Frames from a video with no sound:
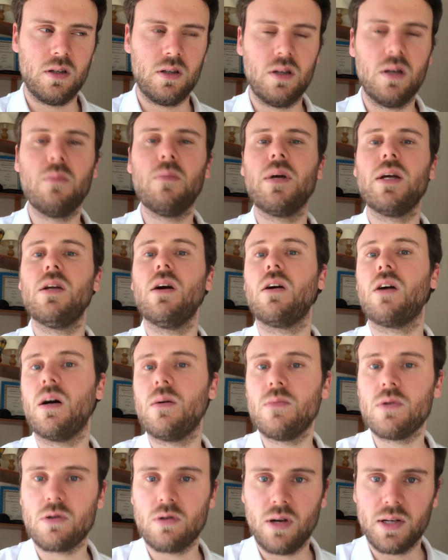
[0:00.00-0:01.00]
it may not
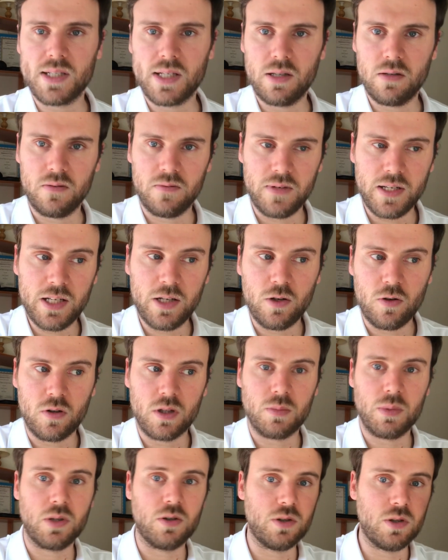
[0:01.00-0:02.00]
come across in the
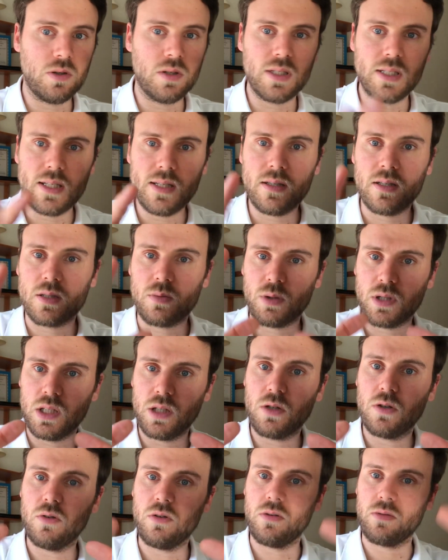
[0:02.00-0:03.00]
videos because you see this
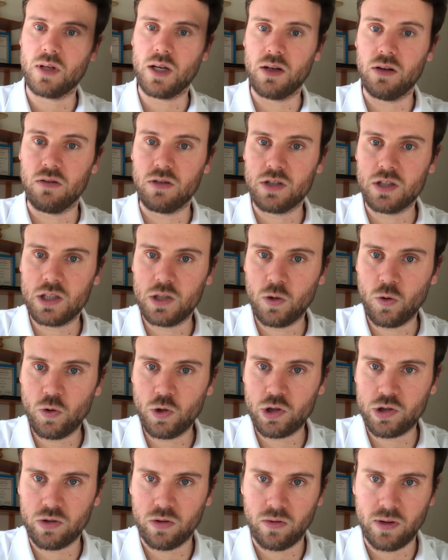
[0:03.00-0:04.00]
particular kind of
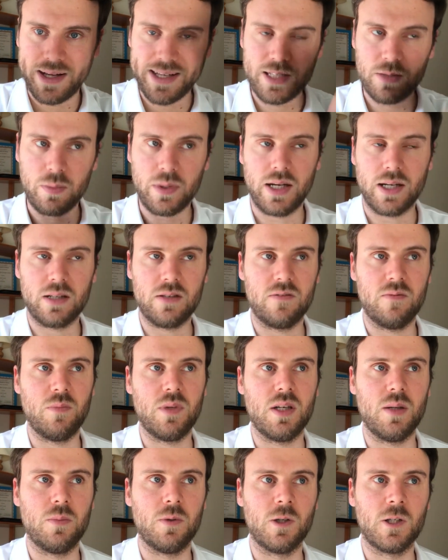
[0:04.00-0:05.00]
social aspect of
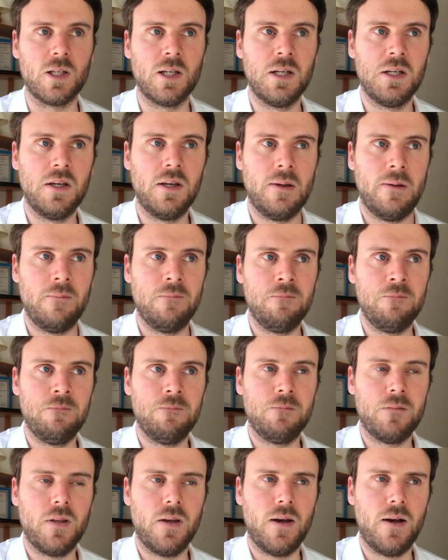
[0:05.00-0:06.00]
me, but
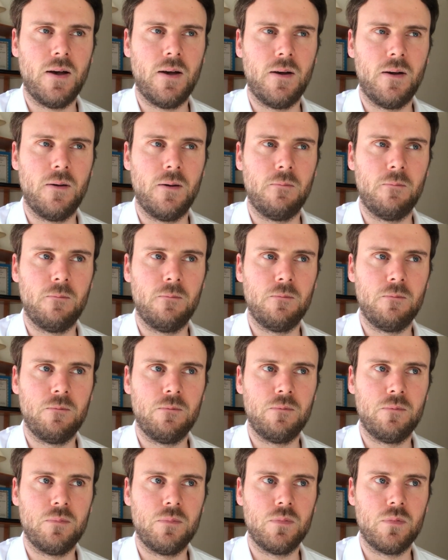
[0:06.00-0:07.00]
um,
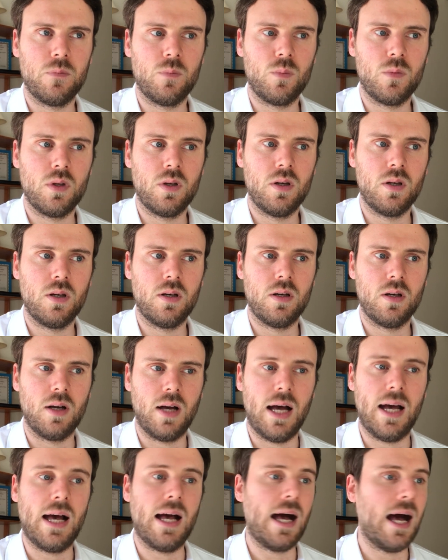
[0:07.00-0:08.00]

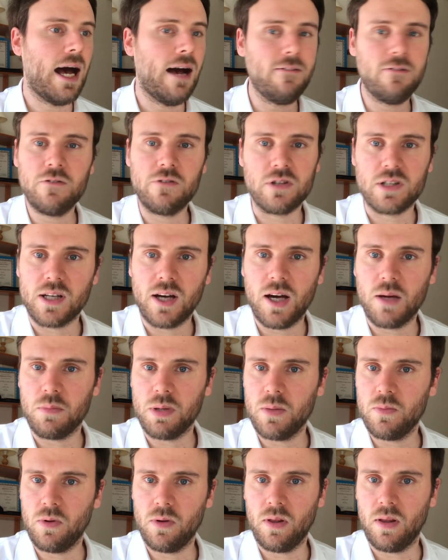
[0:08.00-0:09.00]
I, half of the time
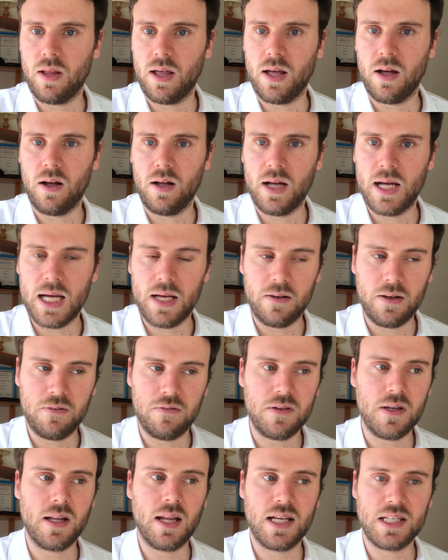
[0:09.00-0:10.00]
people
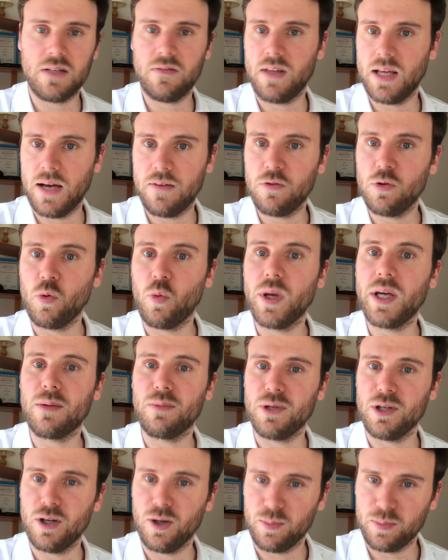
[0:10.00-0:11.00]
feel as if they have to
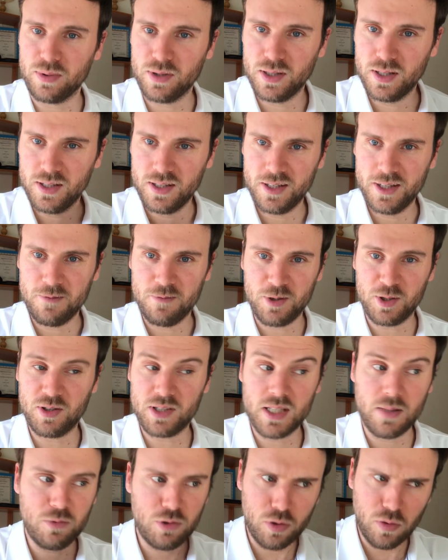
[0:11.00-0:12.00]
wake me up
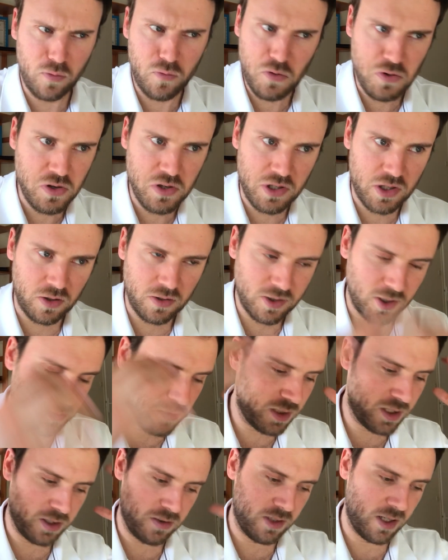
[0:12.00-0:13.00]
because I'm so focused on
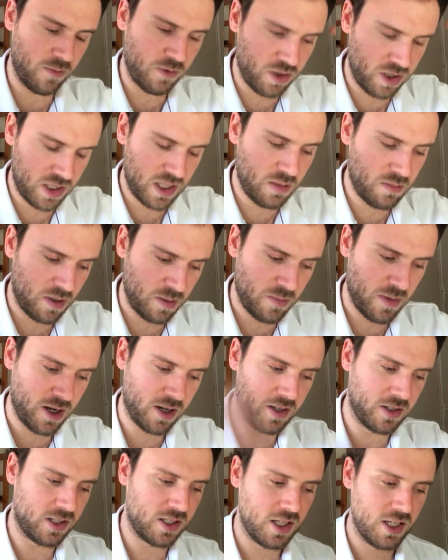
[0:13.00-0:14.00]
something and I'm just in my
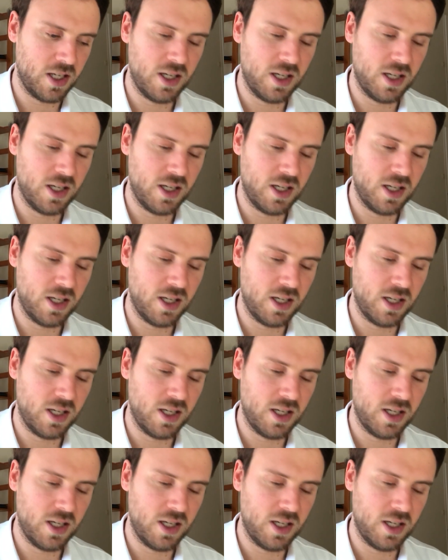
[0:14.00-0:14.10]
mind,